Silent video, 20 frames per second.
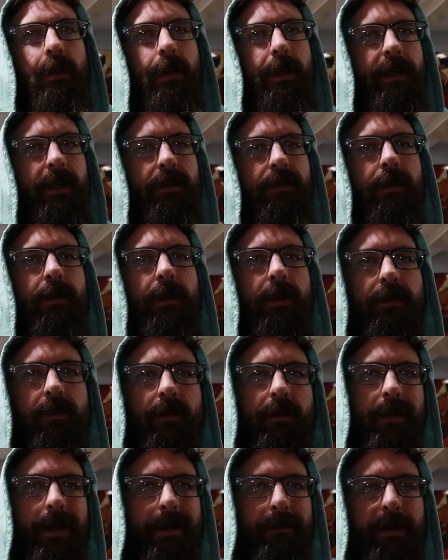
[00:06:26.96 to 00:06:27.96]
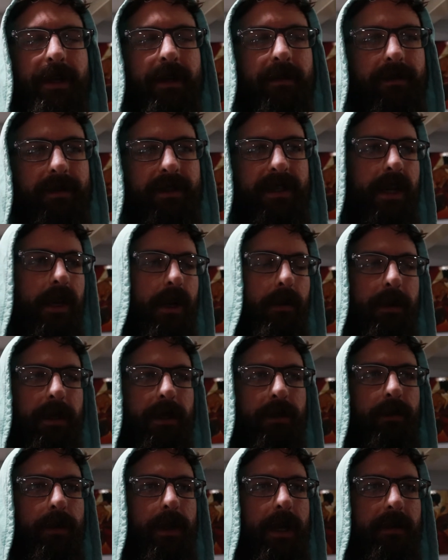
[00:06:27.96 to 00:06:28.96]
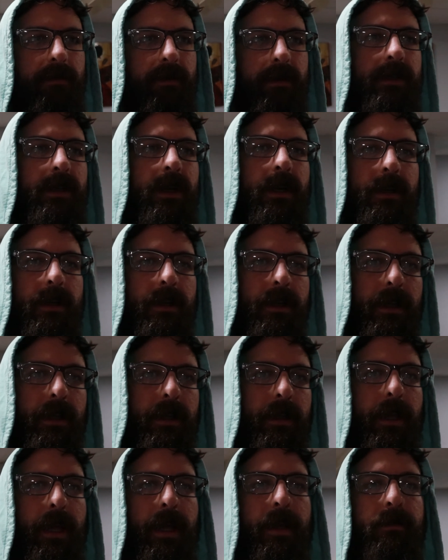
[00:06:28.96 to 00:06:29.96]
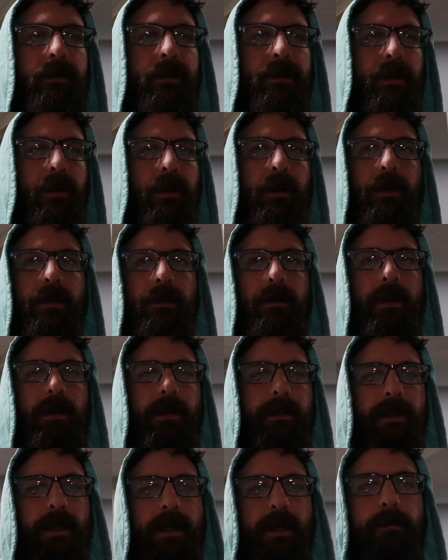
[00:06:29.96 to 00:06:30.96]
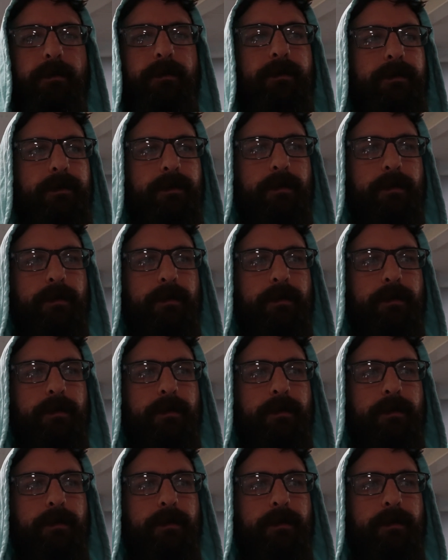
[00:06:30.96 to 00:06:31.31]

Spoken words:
I guess it isn't that big of a deal because we haven't done any canvas art in a long time.